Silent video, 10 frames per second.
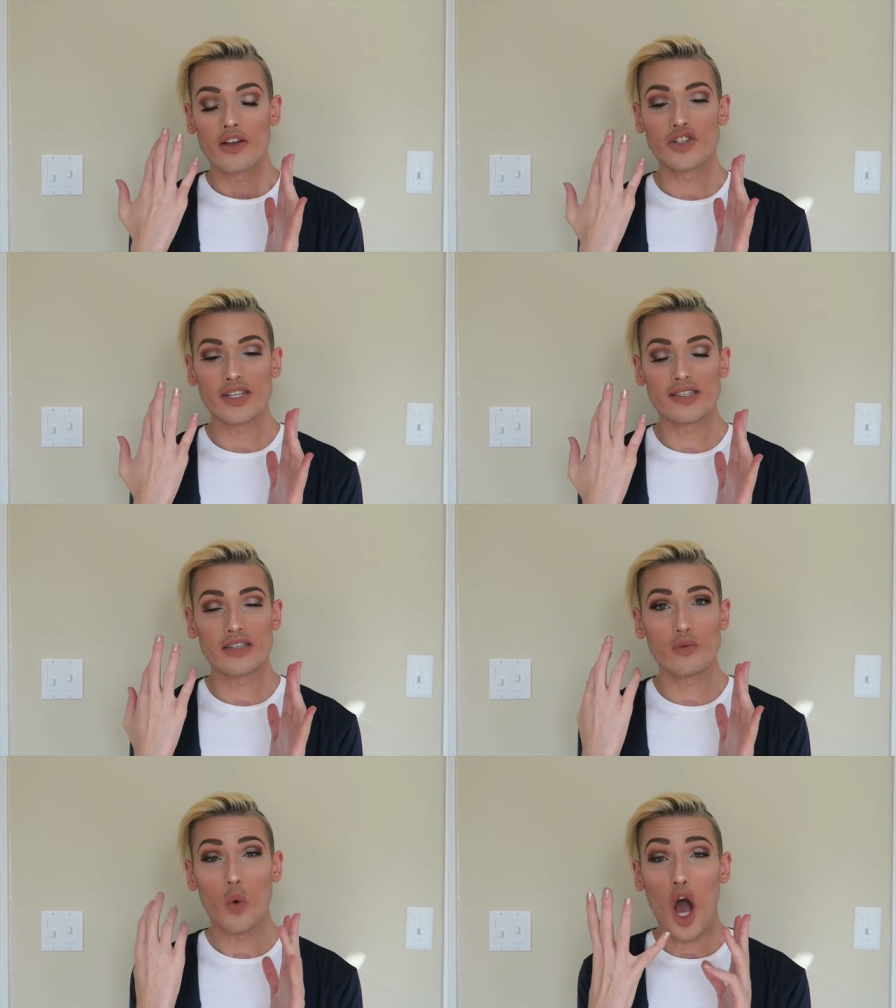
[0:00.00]

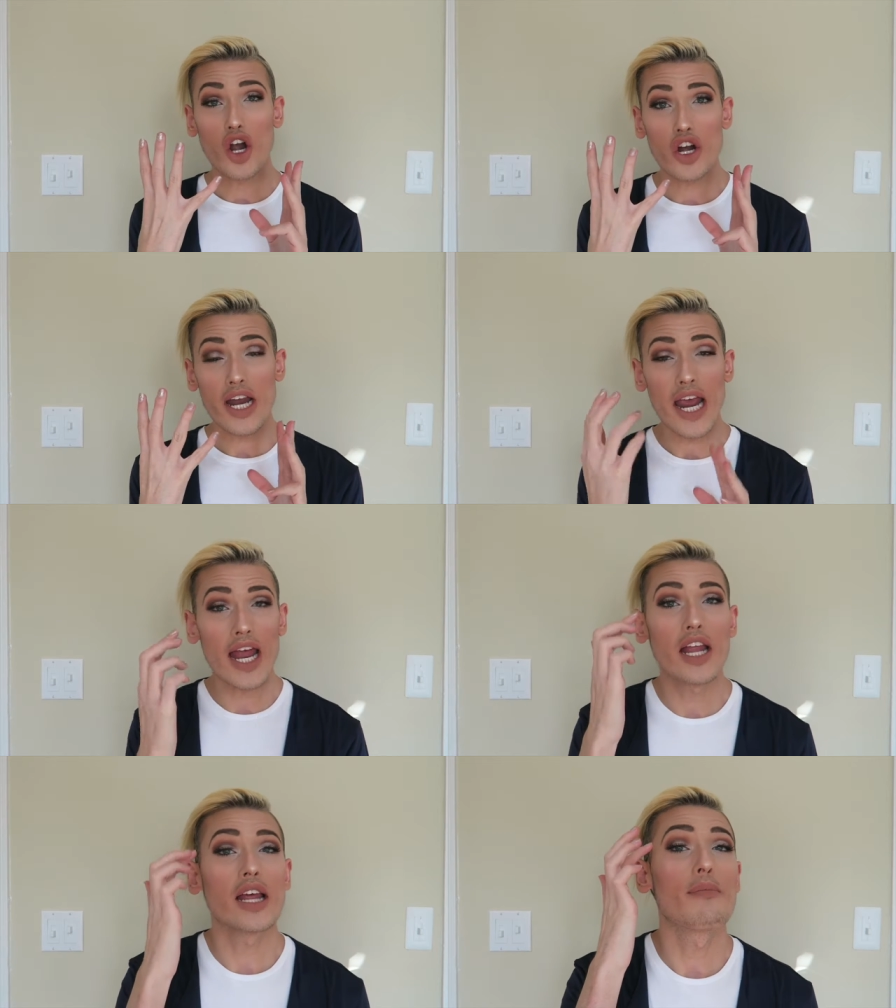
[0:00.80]
just watery
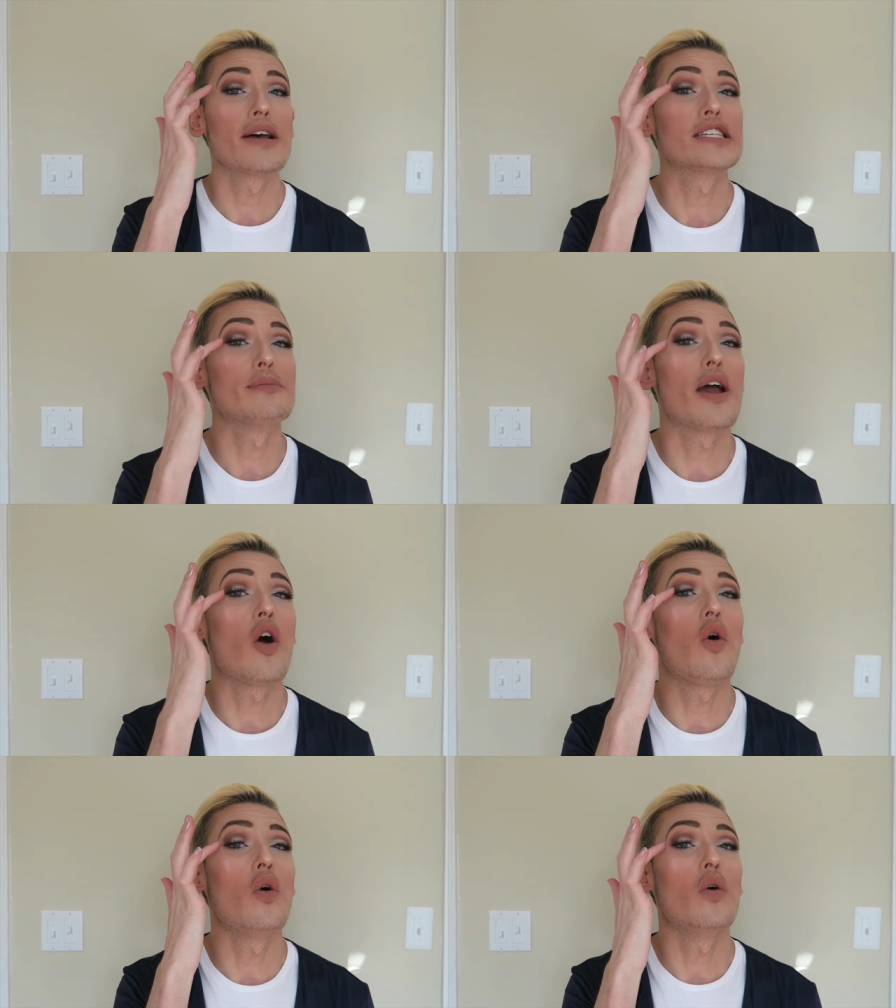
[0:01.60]
and it like messed up my
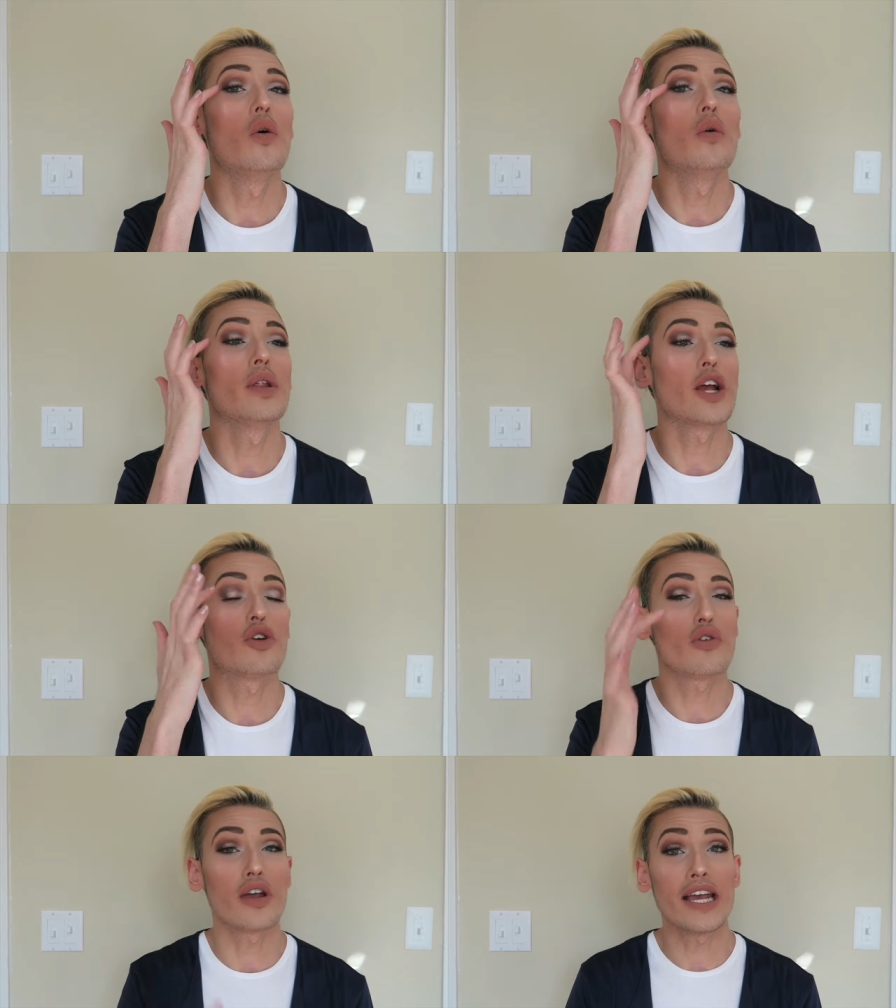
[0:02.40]
whole like
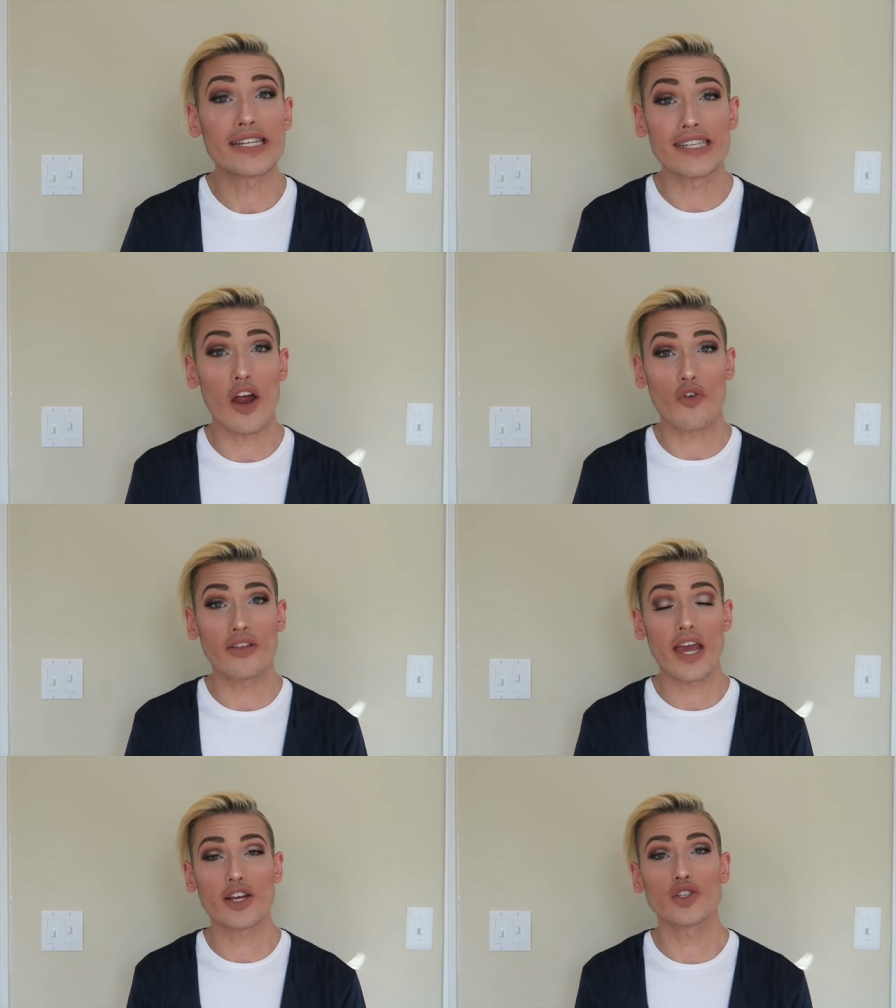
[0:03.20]
crease and
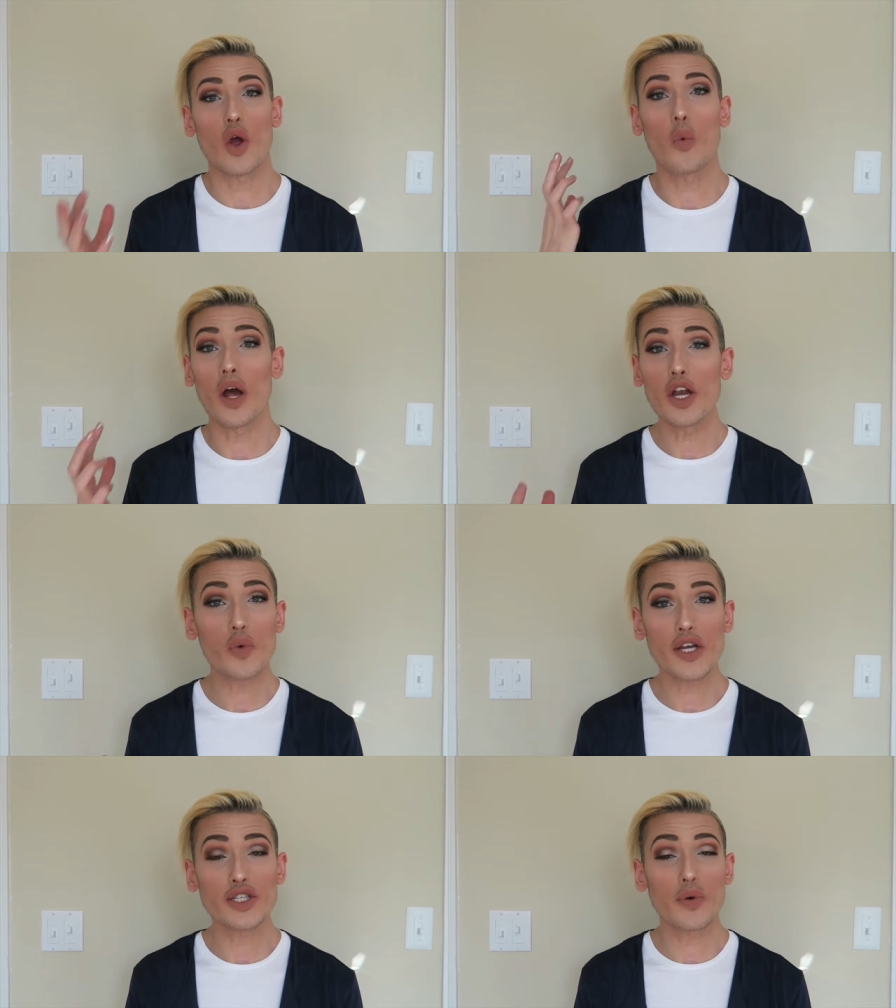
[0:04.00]
everything. So I wanted
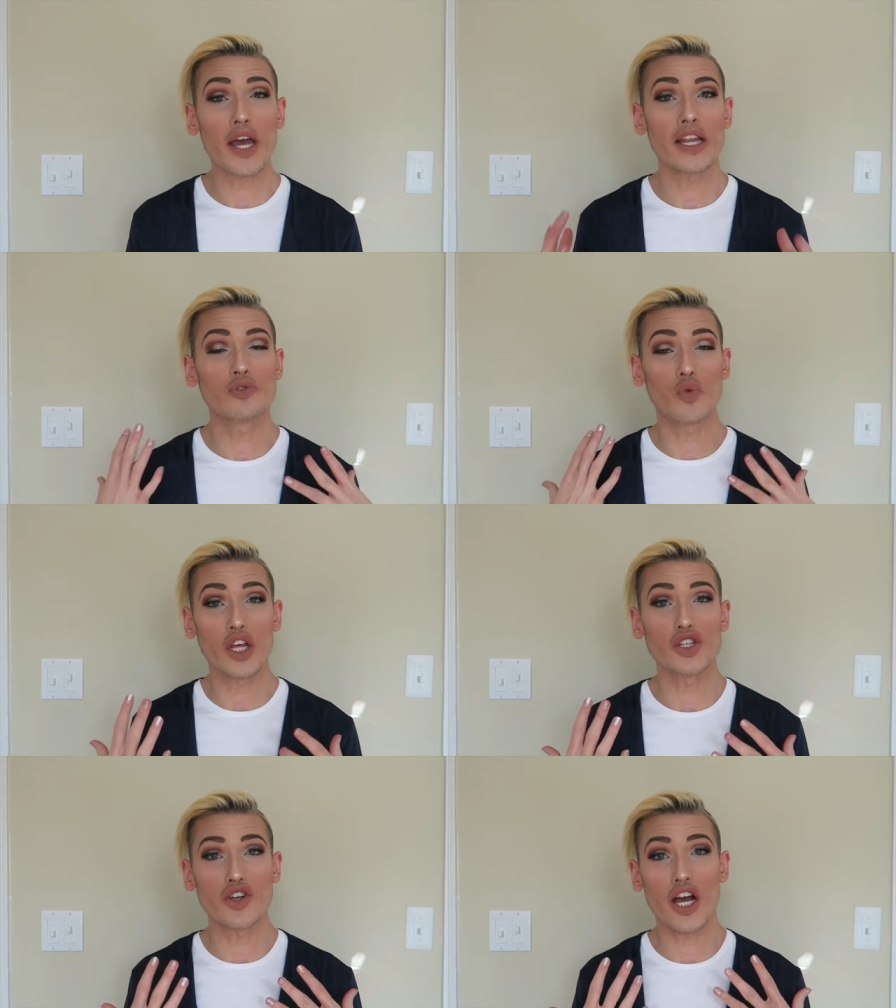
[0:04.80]
to redo it and
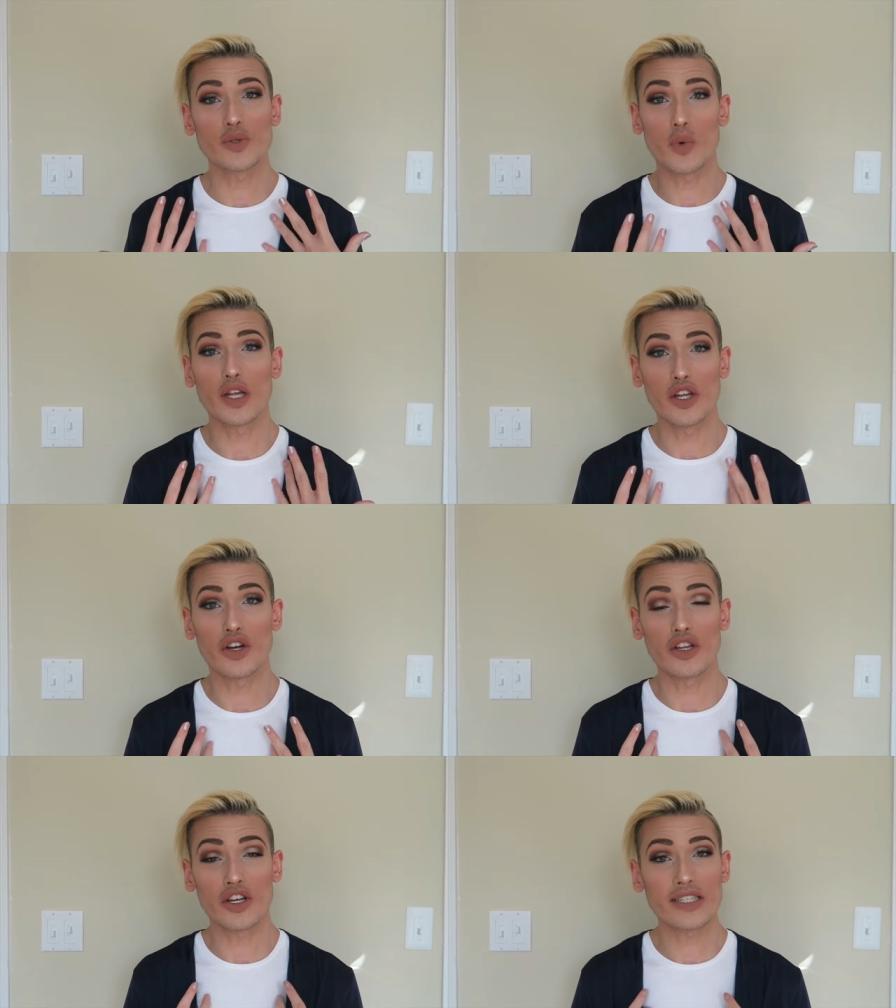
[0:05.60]
really show you guys what the
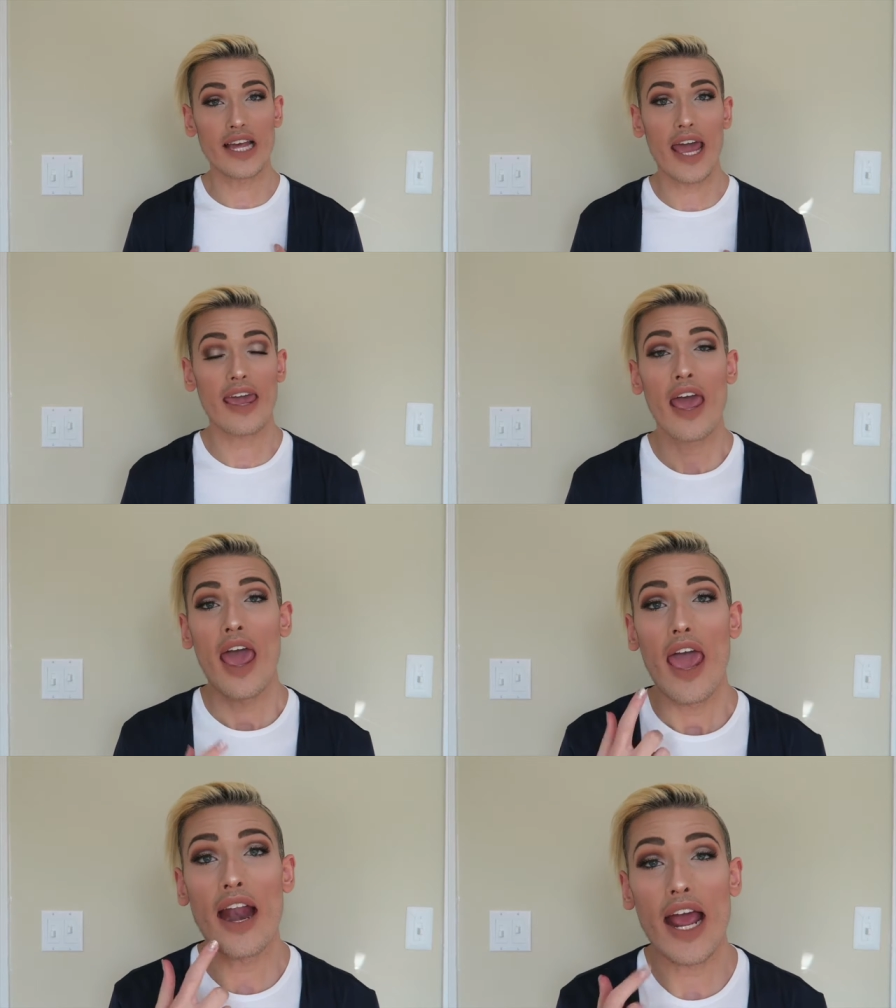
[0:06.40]
look looks like.
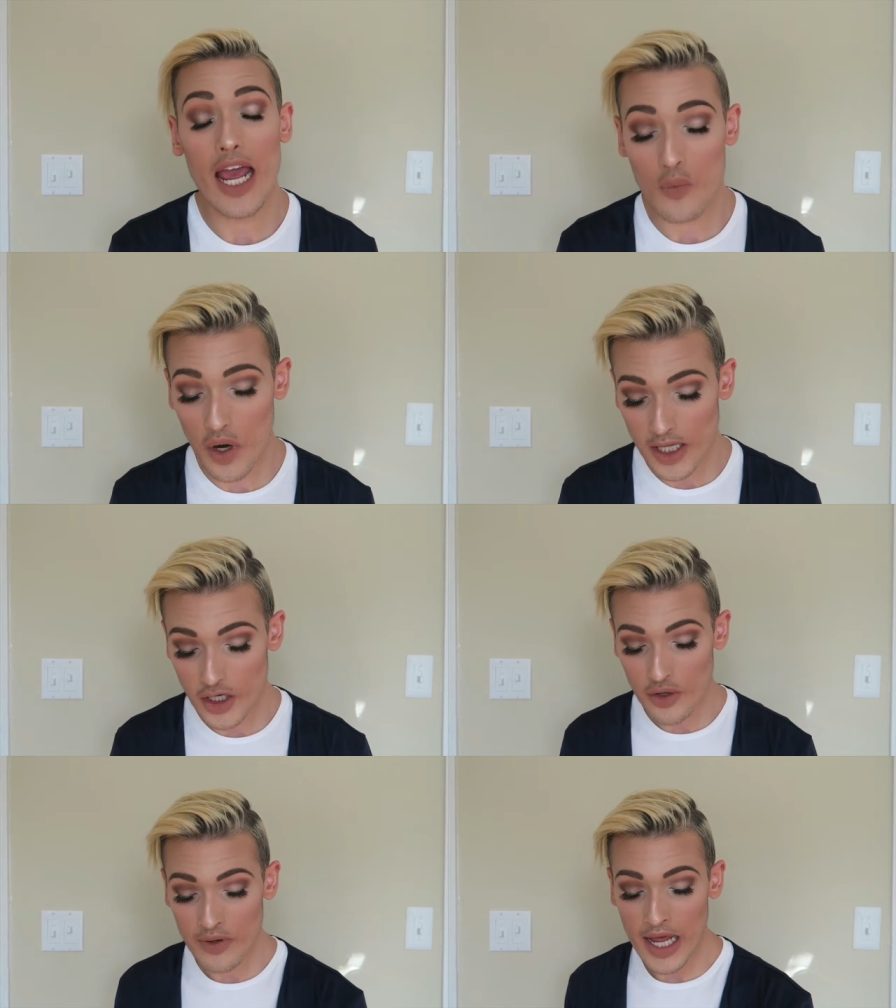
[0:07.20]
And I am wearing
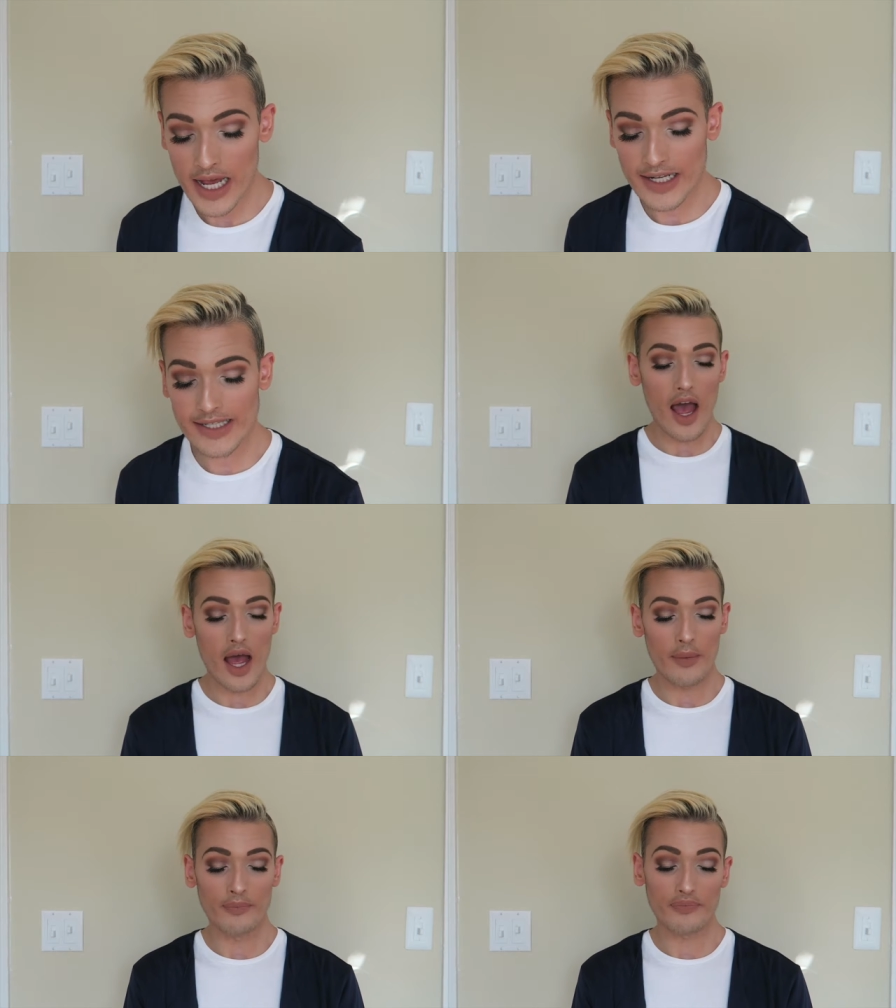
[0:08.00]
the new NYX
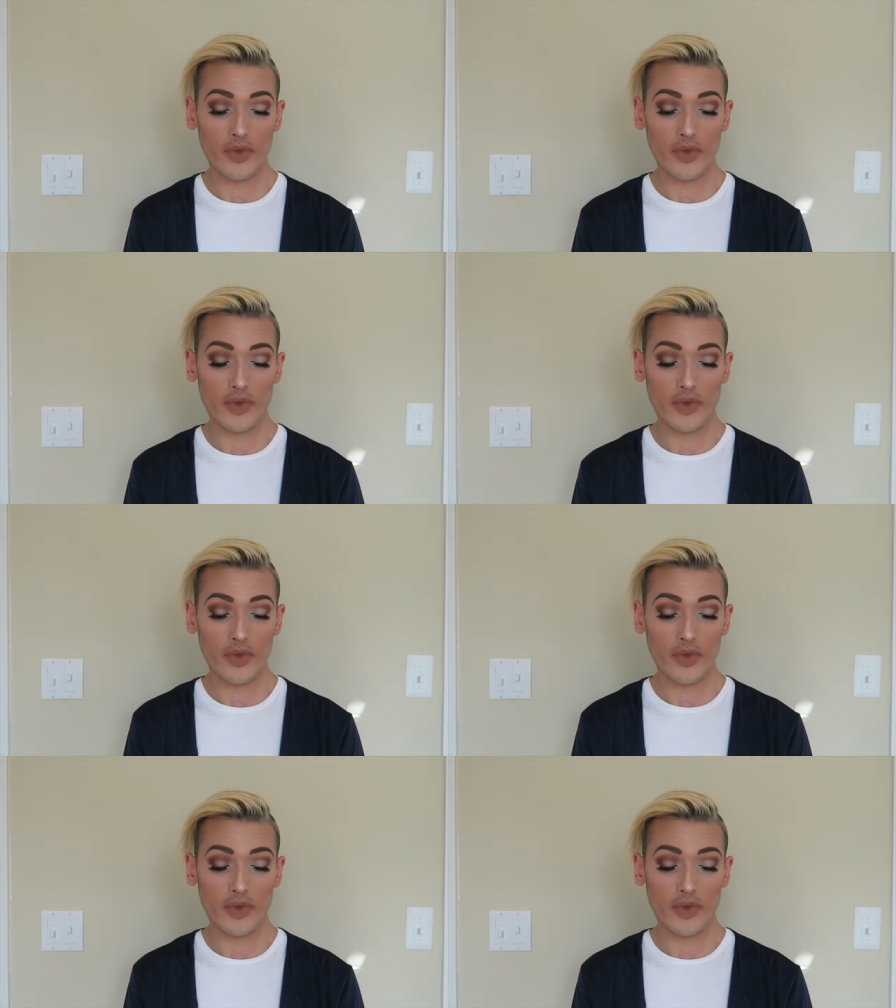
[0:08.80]
um,